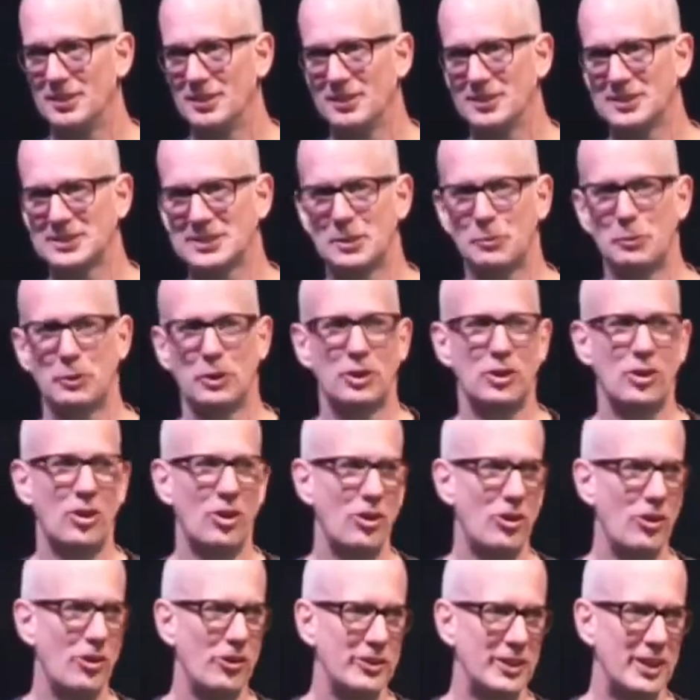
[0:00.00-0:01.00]
Someone
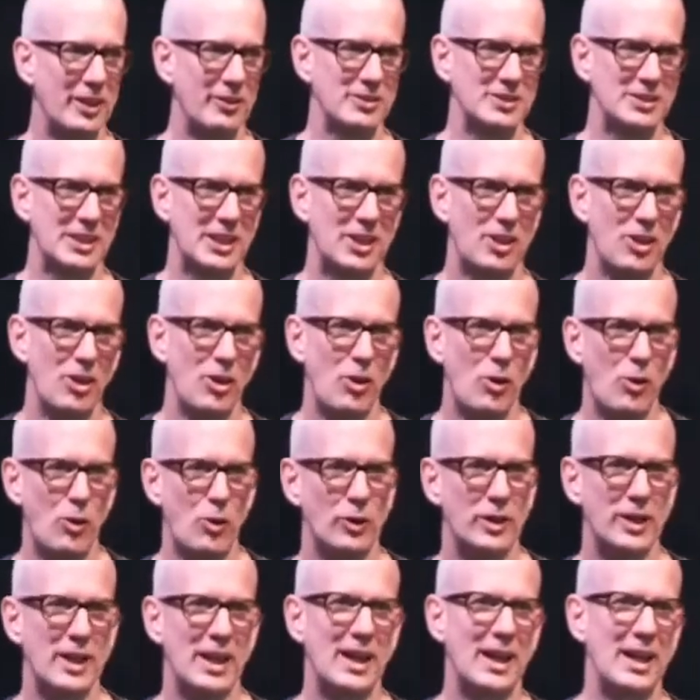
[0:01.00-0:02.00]
called and I was like, oh
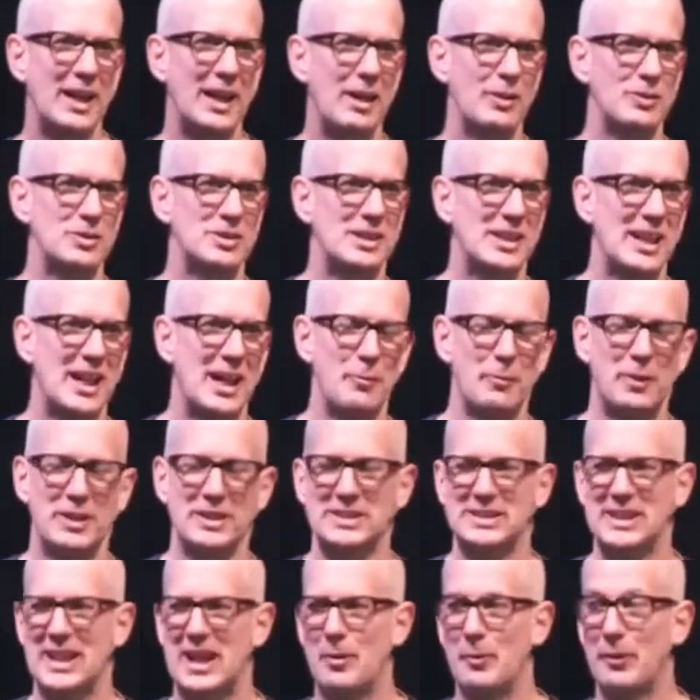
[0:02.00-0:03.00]
yeah, hey, I was going to have my
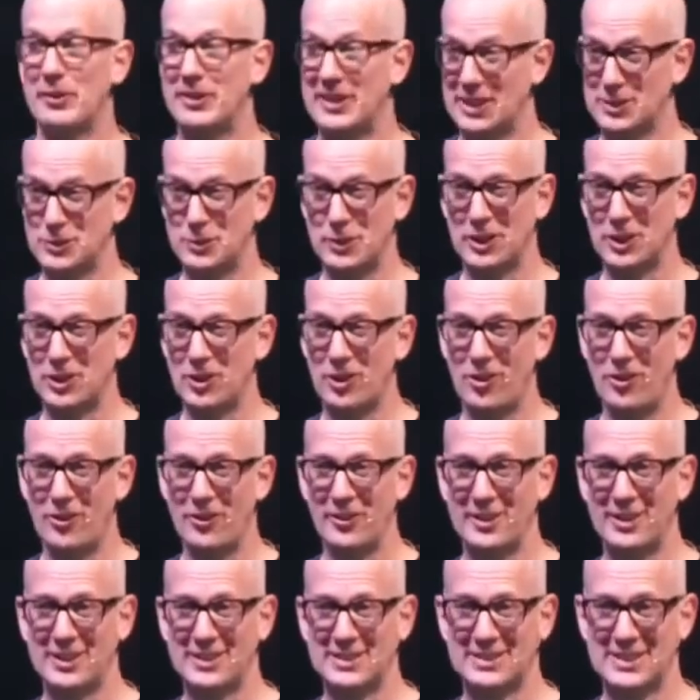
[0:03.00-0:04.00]
Sabbath. That's what I called
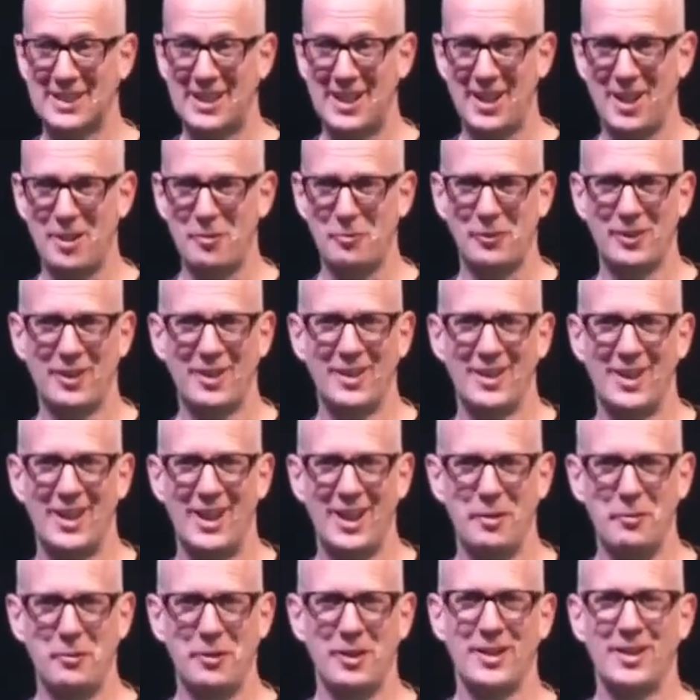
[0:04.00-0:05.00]
it. Time.
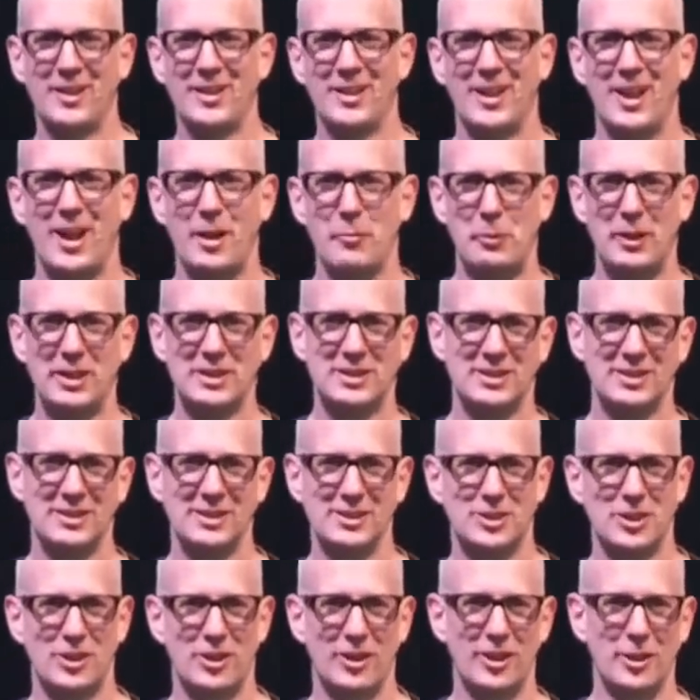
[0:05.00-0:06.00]
I basically
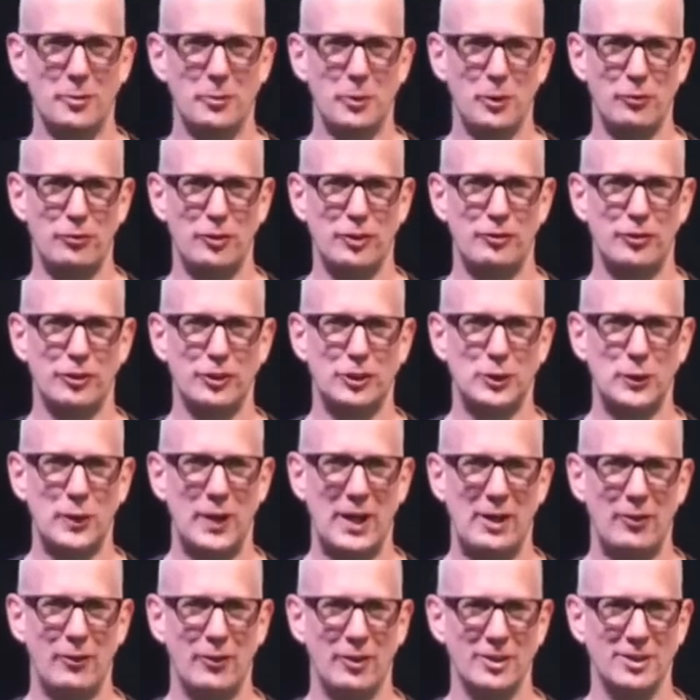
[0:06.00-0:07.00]
turn on a movie for 2
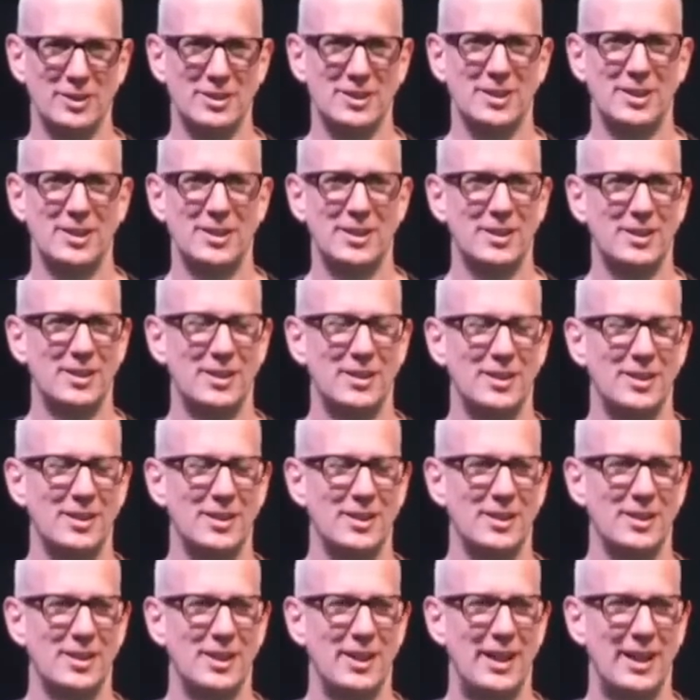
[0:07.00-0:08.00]
hours
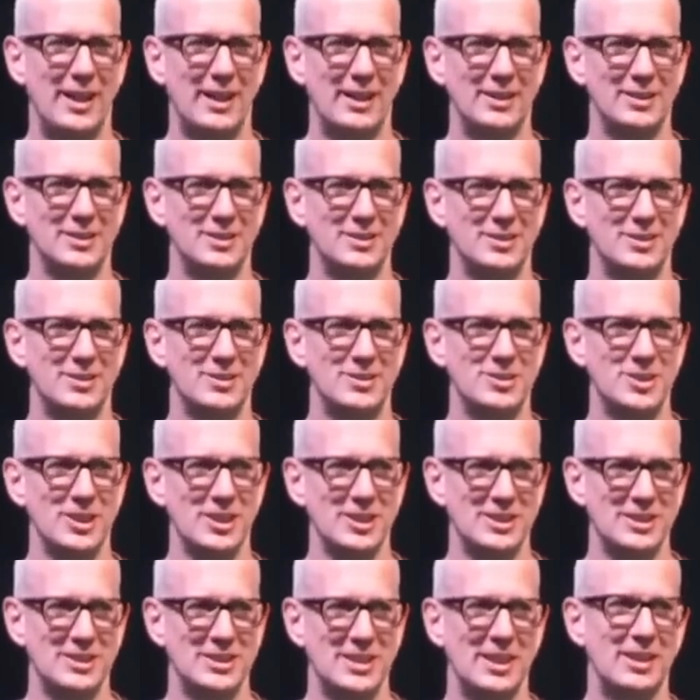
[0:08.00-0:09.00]
and
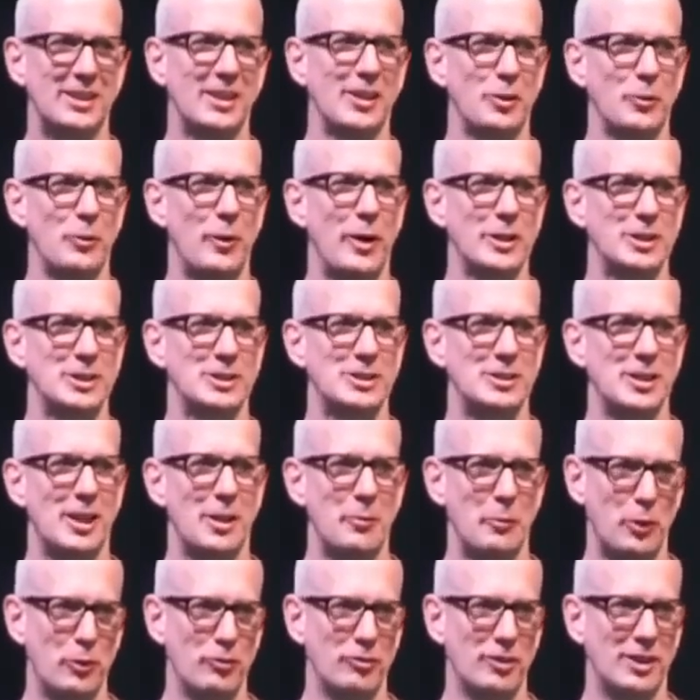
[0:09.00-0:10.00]
just sit there and watch a
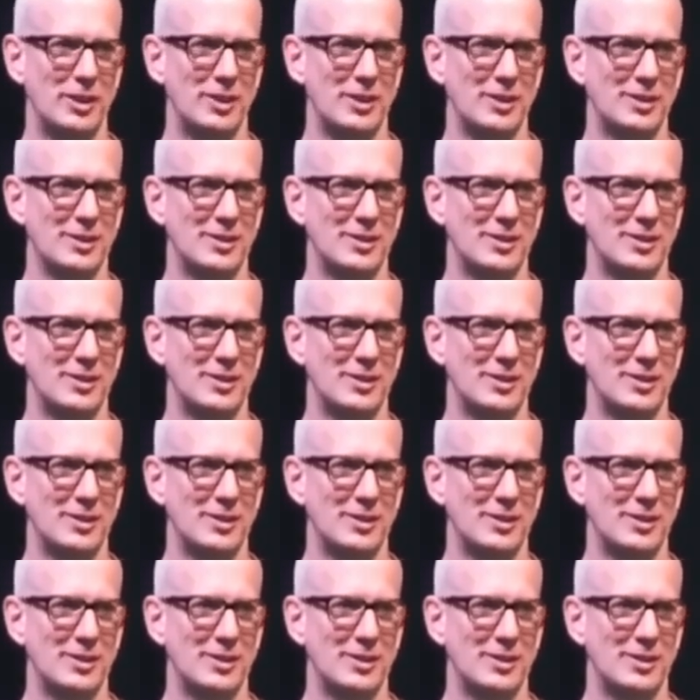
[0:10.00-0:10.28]
movie.